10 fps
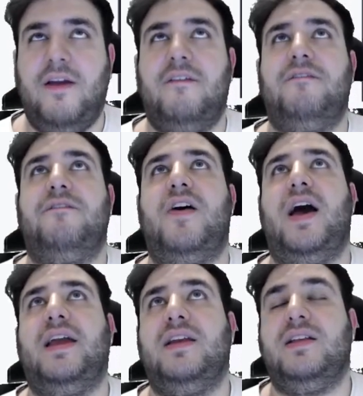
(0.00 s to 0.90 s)

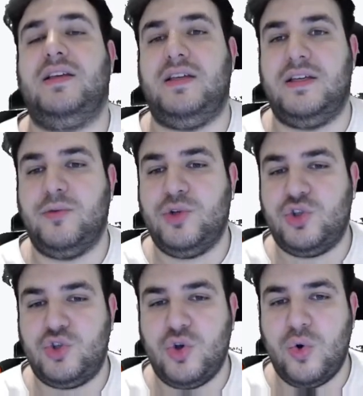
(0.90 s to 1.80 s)
Finally. It was
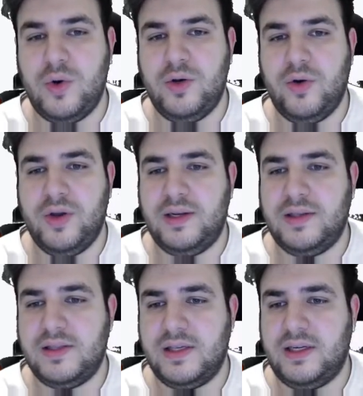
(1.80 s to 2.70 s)
so annoying
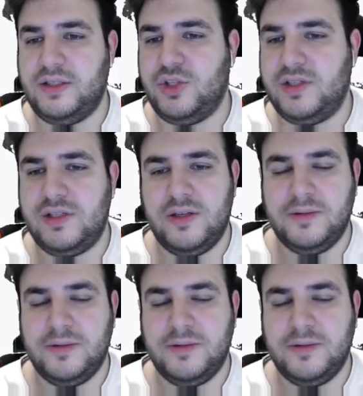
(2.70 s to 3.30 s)
that they just,